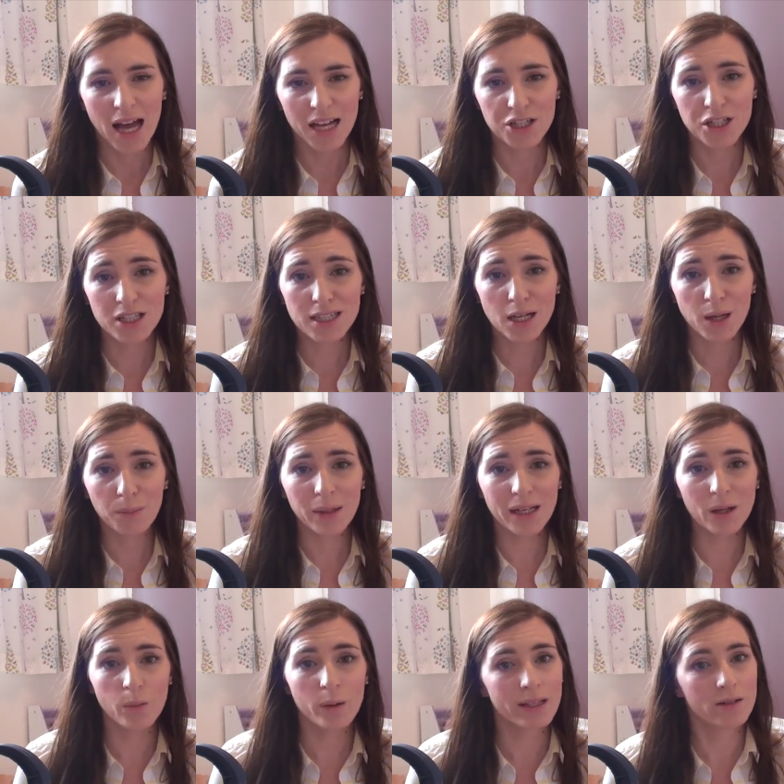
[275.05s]
and she's
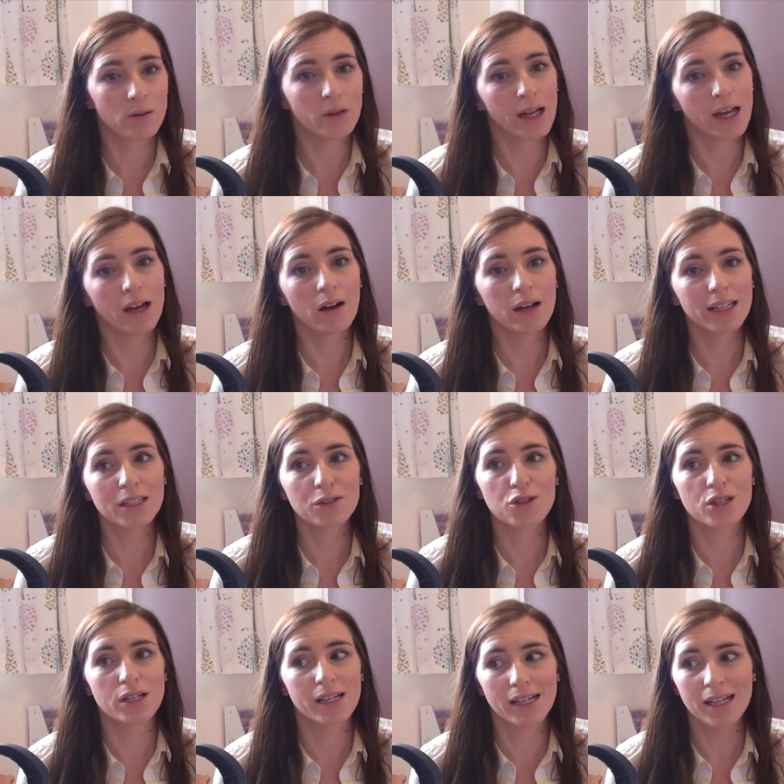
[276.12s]
complete whiz on it I
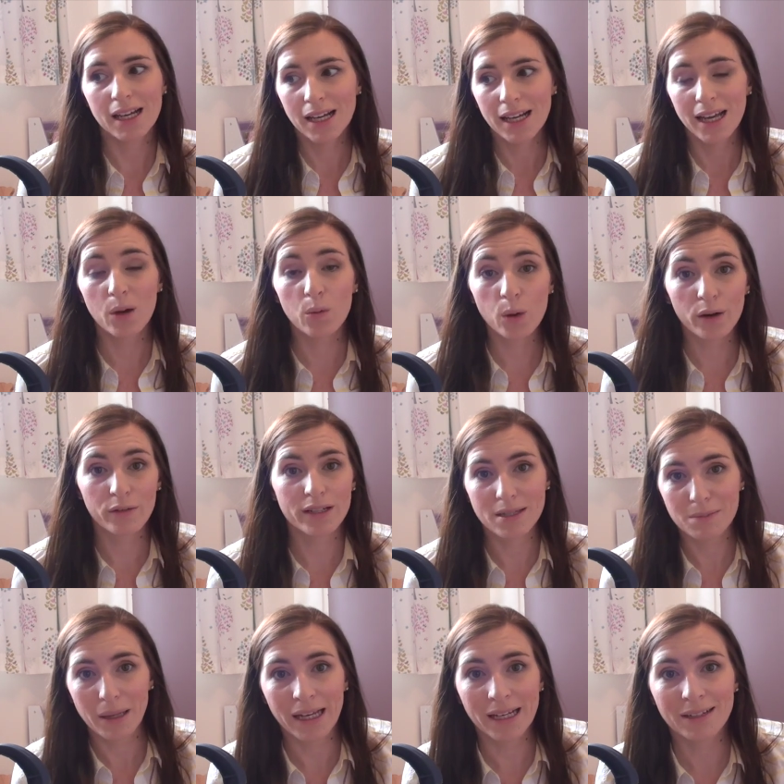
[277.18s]
literally it
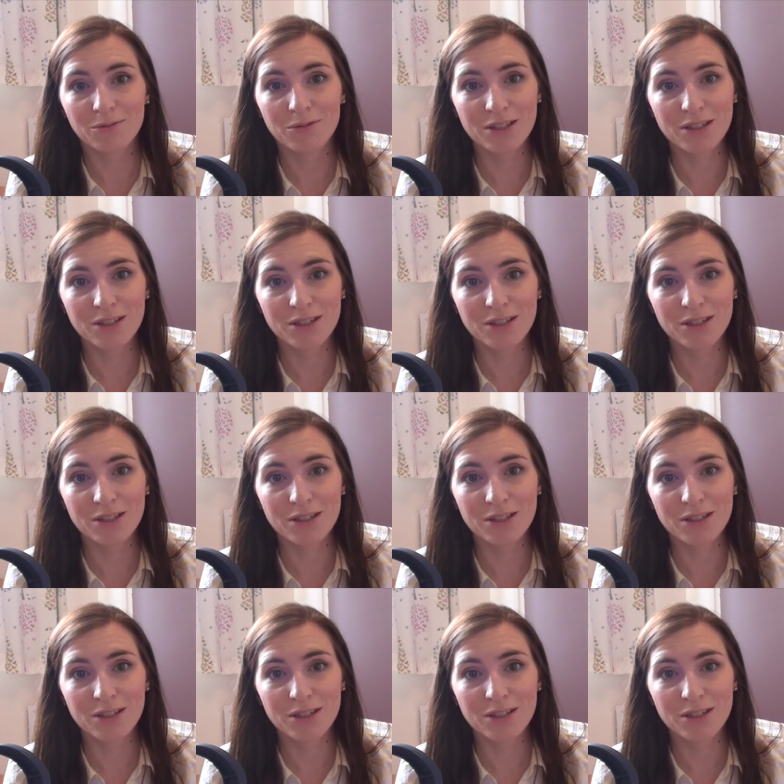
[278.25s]
worries me